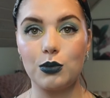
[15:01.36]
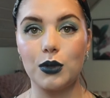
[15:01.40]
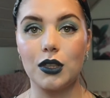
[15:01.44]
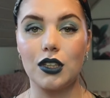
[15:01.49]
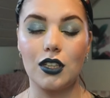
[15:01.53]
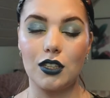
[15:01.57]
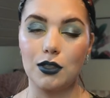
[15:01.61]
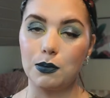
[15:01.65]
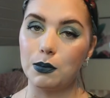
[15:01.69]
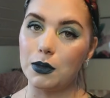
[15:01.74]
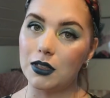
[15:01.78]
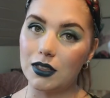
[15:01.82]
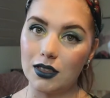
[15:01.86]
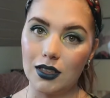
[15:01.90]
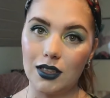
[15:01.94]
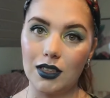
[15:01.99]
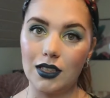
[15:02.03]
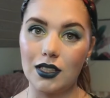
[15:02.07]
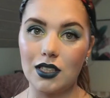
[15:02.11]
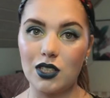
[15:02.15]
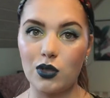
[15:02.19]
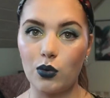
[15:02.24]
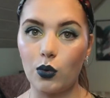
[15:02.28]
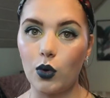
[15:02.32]
because
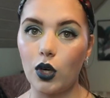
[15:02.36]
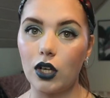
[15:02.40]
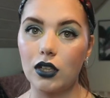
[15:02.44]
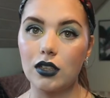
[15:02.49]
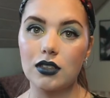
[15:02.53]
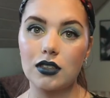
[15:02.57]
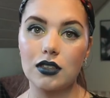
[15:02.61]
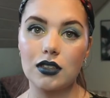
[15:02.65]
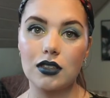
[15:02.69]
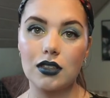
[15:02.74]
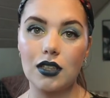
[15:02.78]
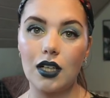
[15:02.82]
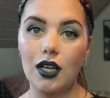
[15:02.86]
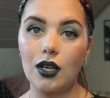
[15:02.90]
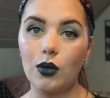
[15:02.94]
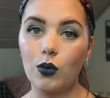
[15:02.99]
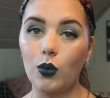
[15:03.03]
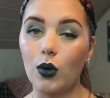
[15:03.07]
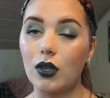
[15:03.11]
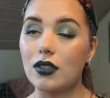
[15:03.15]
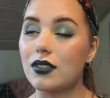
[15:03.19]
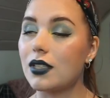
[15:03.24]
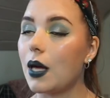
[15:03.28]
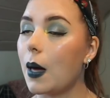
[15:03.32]
Mercedes was
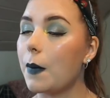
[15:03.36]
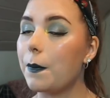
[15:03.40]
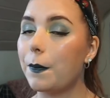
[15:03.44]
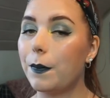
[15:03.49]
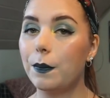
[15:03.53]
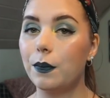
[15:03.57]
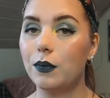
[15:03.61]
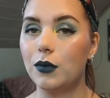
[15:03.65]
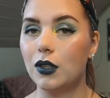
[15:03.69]
was a